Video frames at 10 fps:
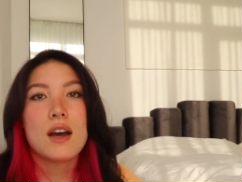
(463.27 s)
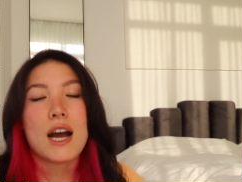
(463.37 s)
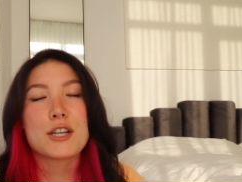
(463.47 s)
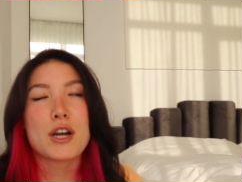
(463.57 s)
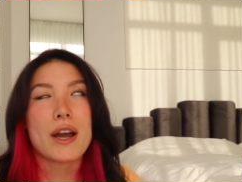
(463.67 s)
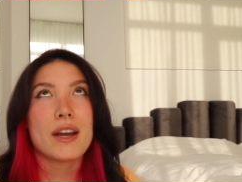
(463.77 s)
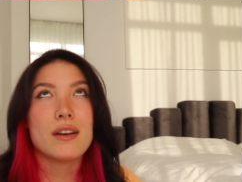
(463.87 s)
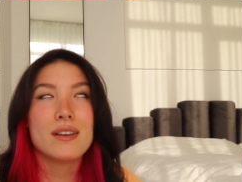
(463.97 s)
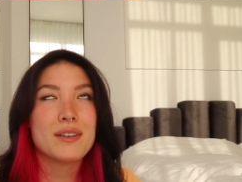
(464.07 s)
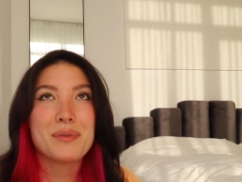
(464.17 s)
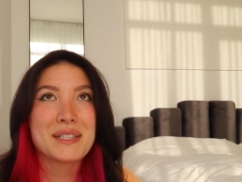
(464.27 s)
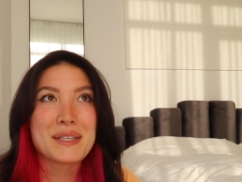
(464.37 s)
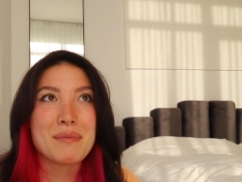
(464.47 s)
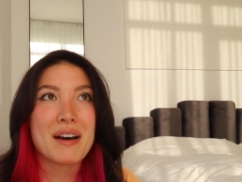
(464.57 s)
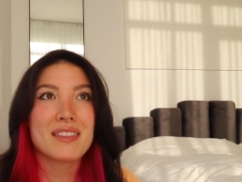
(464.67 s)
I try once
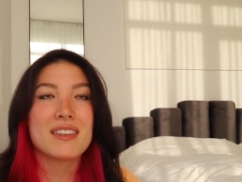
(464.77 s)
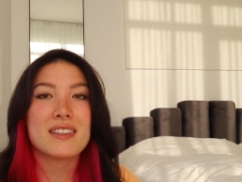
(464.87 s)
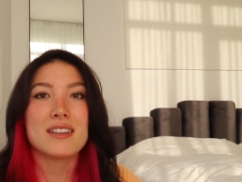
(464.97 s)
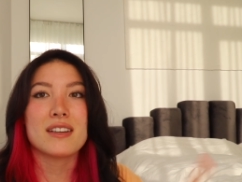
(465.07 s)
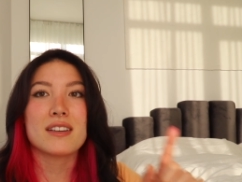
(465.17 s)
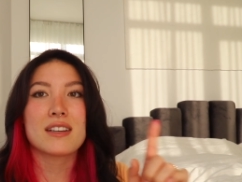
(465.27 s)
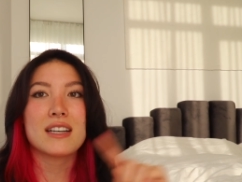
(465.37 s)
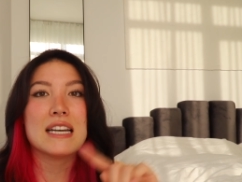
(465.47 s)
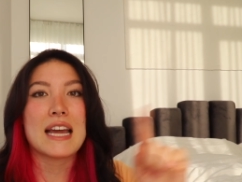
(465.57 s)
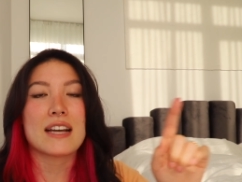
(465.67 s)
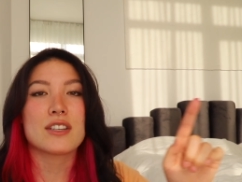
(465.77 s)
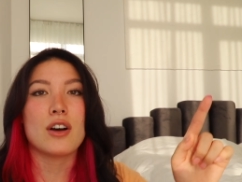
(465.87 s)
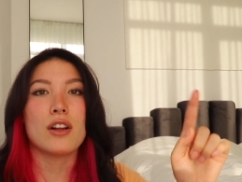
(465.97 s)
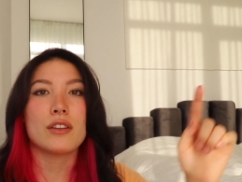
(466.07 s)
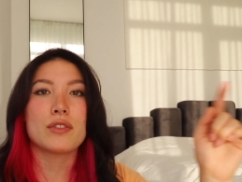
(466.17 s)
a month to connect
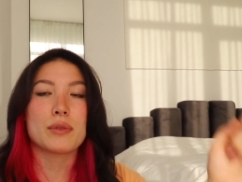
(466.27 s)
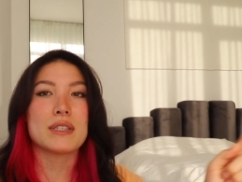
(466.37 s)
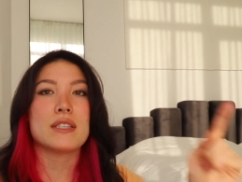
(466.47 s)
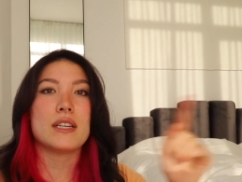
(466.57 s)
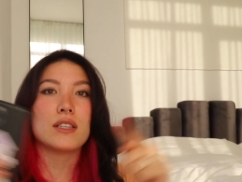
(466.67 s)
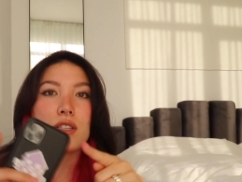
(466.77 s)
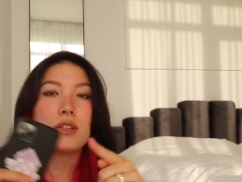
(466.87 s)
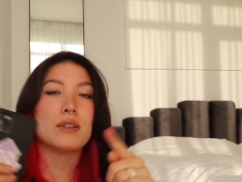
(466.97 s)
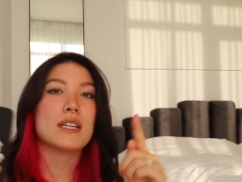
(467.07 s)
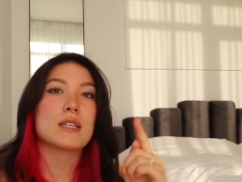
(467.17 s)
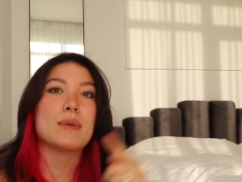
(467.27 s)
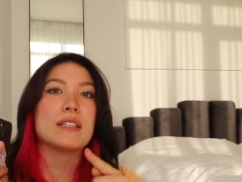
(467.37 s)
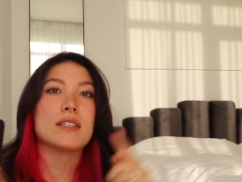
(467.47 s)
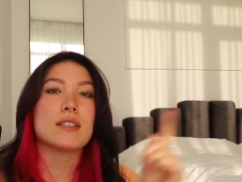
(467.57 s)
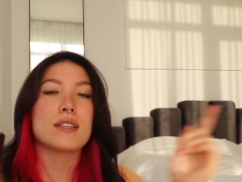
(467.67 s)
all of the receipts to the
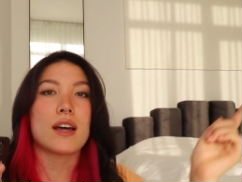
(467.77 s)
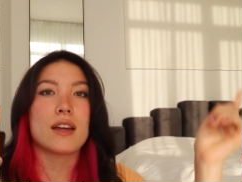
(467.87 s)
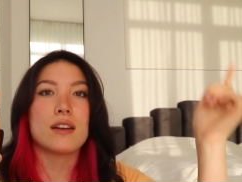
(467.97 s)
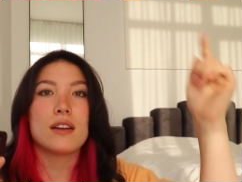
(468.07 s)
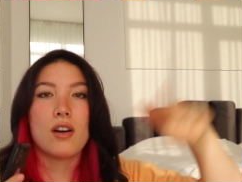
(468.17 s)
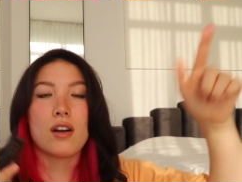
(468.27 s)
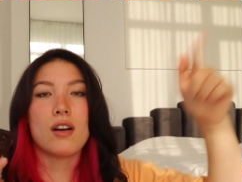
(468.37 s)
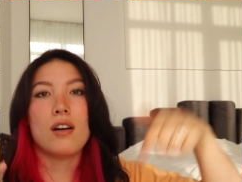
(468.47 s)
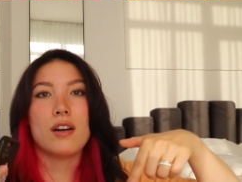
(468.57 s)
expenses that are